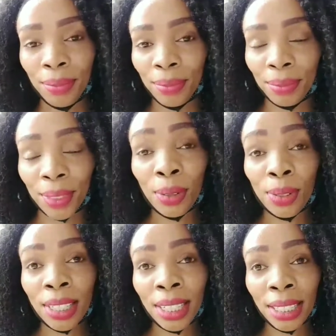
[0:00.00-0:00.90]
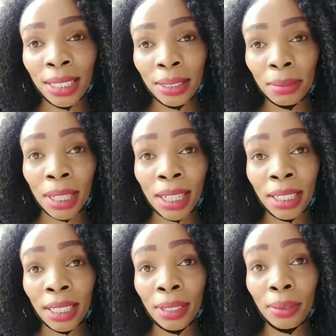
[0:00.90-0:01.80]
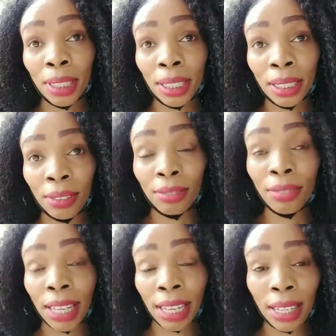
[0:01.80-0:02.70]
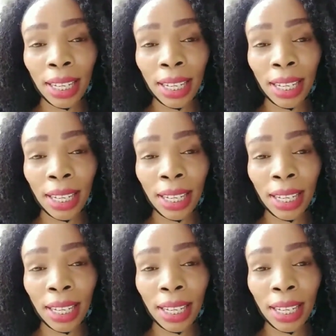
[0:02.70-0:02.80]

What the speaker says: I was young, but I encountered fire.